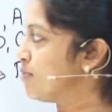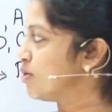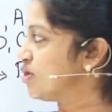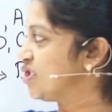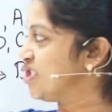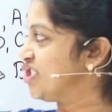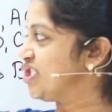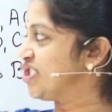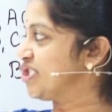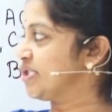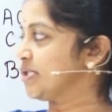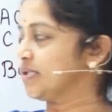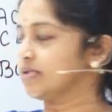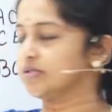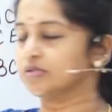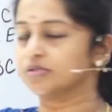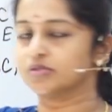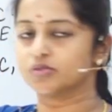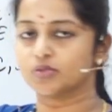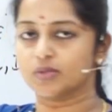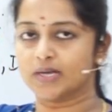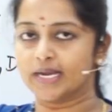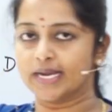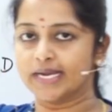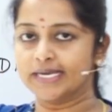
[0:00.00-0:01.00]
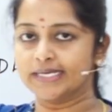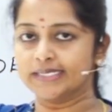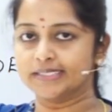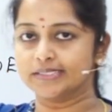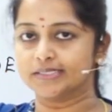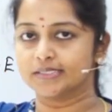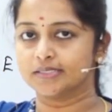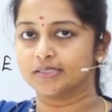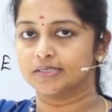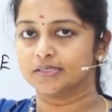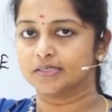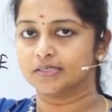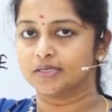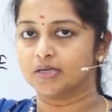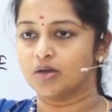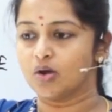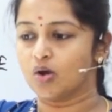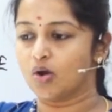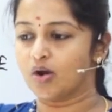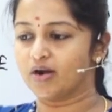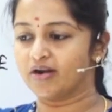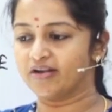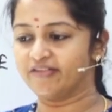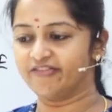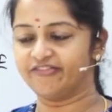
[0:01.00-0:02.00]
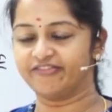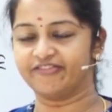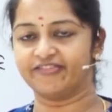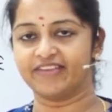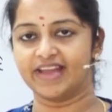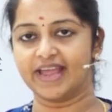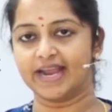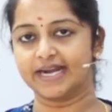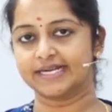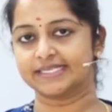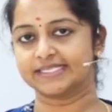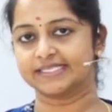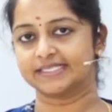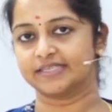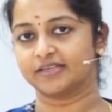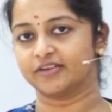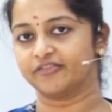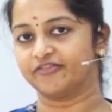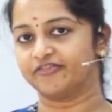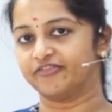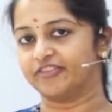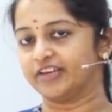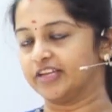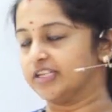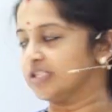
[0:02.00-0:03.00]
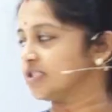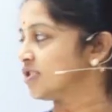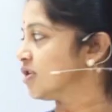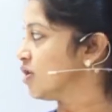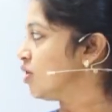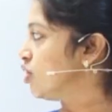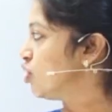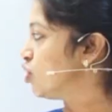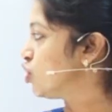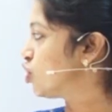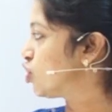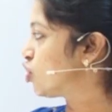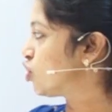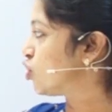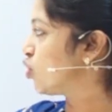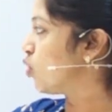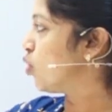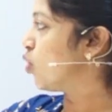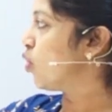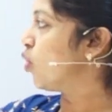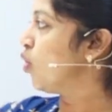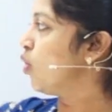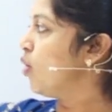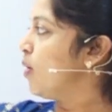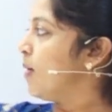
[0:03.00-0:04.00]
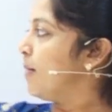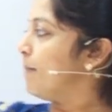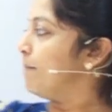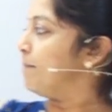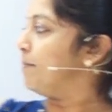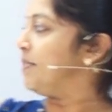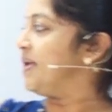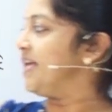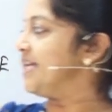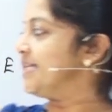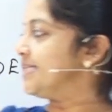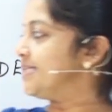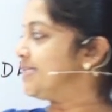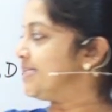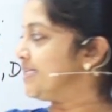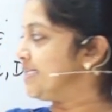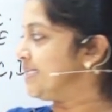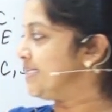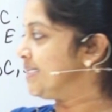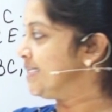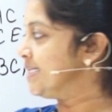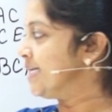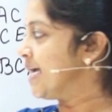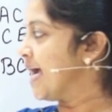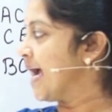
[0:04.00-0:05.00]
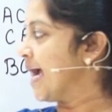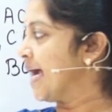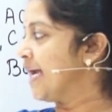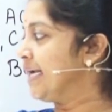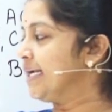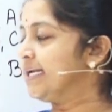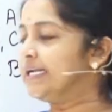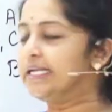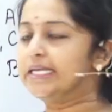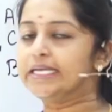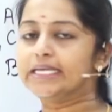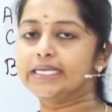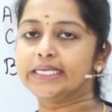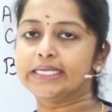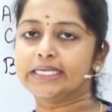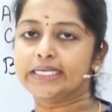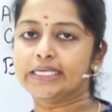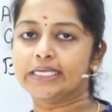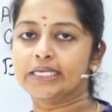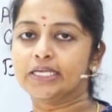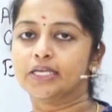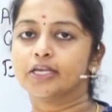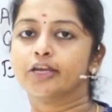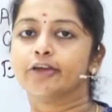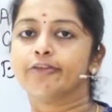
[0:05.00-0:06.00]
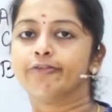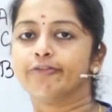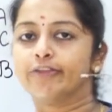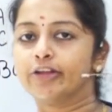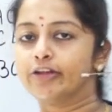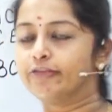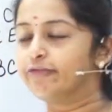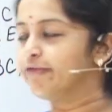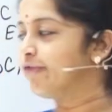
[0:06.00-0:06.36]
position, right? On a flat surface. So BC and DE will